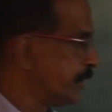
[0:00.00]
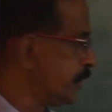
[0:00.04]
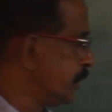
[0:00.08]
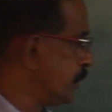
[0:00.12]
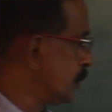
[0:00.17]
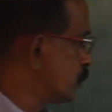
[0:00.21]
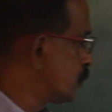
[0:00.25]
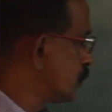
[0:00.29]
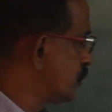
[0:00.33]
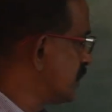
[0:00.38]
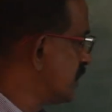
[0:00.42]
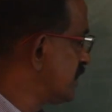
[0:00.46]

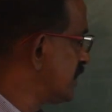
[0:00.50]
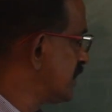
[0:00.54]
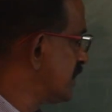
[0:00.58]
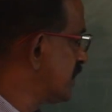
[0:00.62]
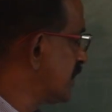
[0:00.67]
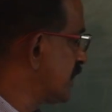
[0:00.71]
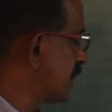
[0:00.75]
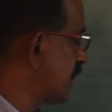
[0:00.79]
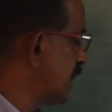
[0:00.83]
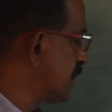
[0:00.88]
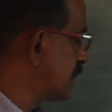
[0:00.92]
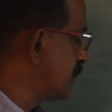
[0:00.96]
So, this is
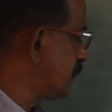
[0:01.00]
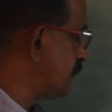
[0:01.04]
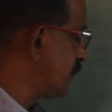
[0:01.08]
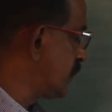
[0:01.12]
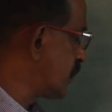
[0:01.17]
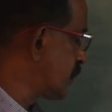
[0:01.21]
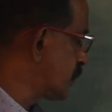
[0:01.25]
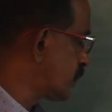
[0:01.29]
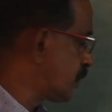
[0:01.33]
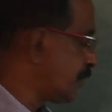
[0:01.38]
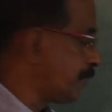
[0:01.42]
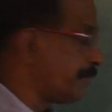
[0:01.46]
the
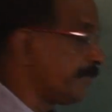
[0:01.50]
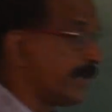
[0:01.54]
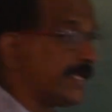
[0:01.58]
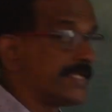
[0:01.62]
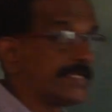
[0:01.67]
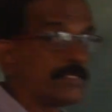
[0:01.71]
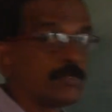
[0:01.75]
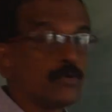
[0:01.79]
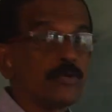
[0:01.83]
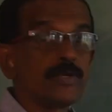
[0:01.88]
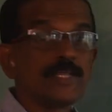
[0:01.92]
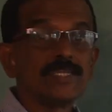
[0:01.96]
classification
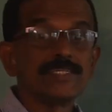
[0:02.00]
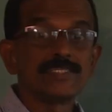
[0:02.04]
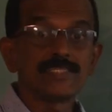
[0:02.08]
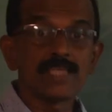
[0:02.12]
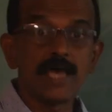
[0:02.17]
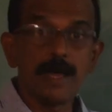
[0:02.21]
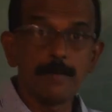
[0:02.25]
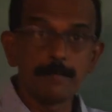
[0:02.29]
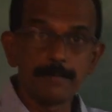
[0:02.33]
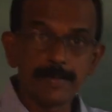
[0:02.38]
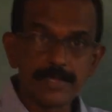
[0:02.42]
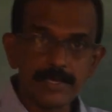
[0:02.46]
based on its
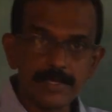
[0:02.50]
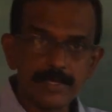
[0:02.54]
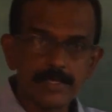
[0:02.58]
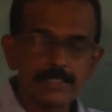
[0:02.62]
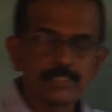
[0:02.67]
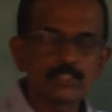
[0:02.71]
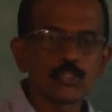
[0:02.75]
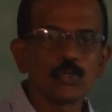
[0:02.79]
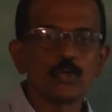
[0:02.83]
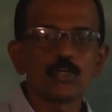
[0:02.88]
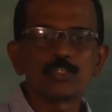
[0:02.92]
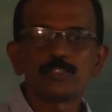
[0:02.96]

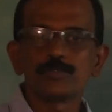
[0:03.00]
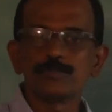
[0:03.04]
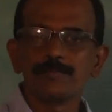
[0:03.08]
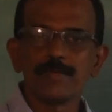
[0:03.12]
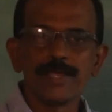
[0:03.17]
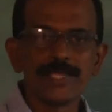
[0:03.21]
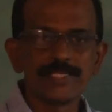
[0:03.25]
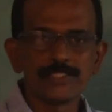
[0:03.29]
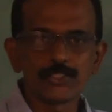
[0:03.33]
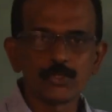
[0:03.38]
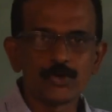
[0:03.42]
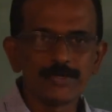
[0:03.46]
appearance or
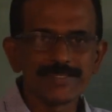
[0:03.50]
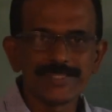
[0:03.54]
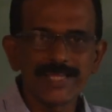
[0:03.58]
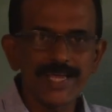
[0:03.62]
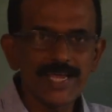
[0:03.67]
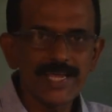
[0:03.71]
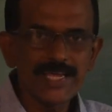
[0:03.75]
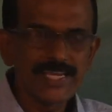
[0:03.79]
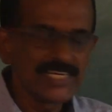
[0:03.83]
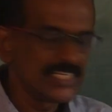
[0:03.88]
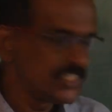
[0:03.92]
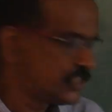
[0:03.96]
based on the
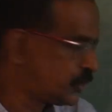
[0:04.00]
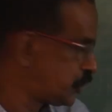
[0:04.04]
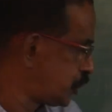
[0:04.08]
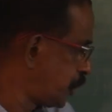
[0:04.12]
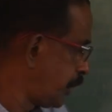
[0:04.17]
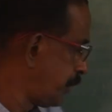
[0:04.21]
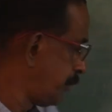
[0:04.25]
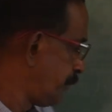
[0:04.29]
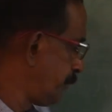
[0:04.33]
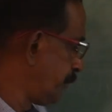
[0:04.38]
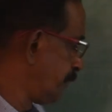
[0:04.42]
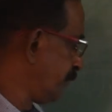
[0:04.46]

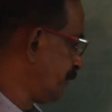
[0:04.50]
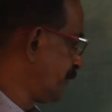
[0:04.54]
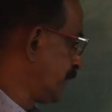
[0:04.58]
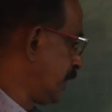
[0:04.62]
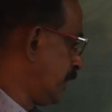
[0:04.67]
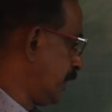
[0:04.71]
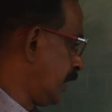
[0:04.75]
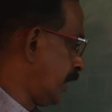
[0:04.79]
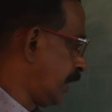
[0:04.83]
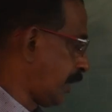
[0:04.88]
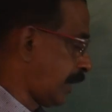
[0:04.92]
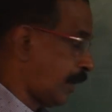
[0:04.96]
shape,
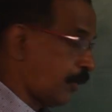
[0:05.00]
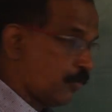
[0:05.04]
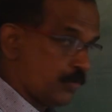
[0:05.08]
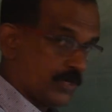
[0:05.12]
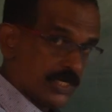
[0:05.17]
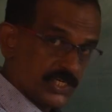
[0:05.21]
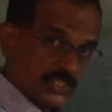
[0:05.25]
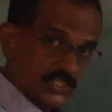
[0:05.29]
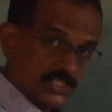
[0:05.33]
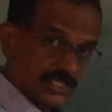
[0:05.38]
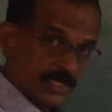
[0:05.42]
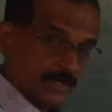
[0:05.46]

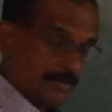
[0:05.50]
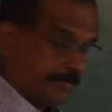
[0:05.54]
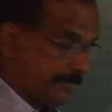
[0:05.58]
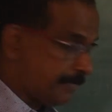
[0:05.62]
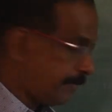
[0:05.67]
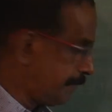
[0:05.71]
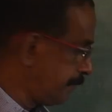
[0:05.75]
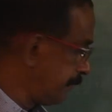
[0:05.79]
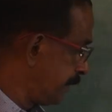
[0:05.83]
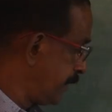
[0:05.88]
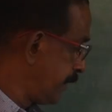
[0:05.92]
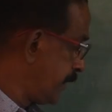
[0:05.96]
rounded shape,
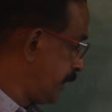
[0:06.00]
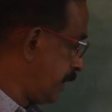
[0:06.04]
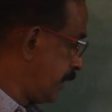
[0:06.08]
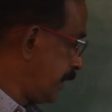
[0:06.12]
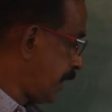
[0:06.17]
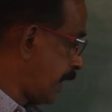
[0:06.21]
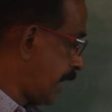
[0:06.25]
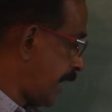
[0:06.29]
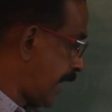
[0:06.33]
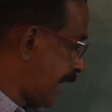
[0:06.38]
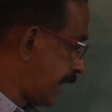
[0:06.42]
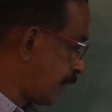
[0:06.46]

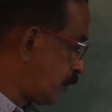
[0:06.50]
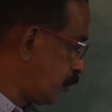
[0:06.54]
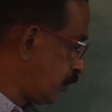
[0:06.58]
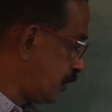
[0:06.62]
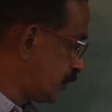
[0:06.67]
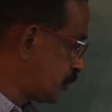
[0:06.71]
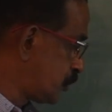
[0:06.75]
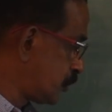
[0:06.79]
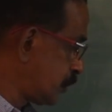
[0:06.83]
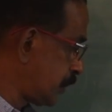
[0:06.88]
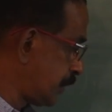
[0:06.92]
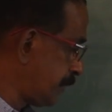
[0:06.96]

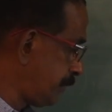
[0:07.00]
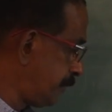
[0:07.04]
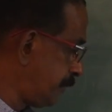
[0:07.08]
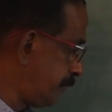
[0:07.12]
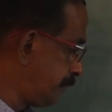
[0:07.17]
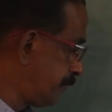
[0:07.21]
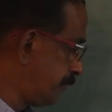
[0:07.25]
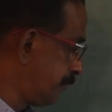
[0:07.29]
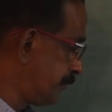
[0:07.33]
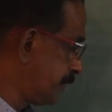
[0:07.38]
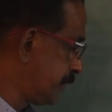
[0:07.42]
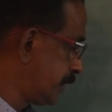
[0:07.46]
angular shape,
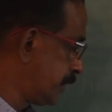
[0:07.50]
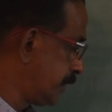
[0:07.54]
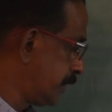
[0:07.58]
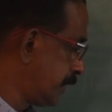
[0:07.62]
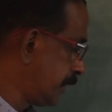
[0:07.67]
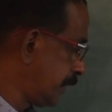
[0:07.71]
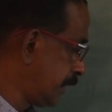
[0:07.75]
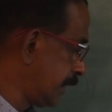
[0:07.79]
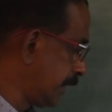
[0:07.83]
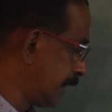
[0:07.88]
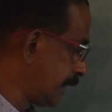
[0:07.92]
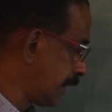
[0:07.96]

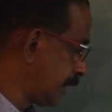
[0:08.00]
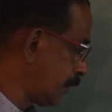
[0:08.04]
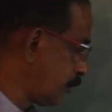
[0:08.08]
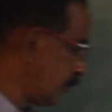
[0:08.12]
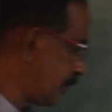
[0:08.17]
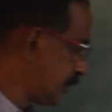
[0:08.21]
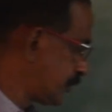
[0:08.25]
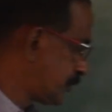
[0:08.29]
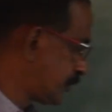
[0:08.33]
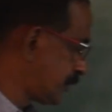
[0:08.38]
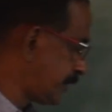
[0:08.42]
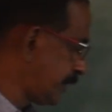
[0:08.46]

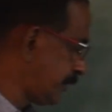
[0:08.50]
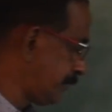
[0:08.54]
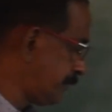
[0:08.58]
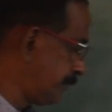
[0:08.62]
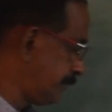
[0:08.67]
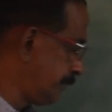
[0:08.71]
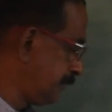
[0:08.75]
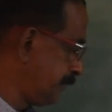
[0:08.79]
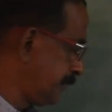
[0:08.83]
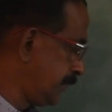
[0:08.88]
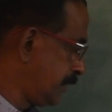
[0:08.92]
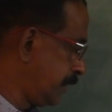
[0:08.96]
irregular shape
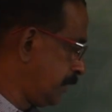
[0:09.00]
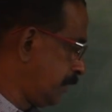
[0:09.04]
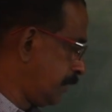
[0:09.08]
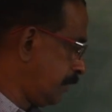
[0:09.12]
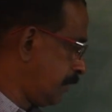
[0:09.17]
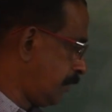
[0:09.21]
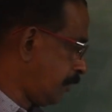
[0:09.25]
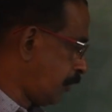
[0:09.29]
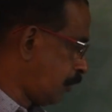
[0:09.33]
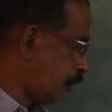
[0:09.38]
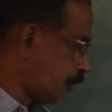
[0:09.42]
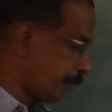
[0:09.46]

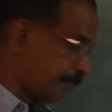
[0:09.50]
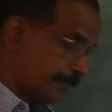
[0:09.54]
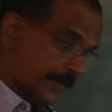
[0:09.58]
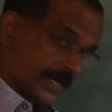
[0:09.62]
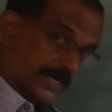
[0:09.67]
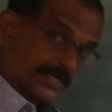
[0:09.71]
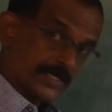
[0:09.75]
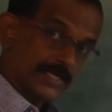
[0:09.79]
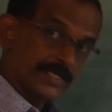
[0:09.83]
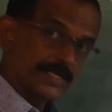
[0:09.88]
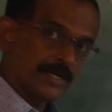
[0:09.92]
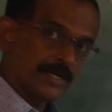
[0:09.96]
or partly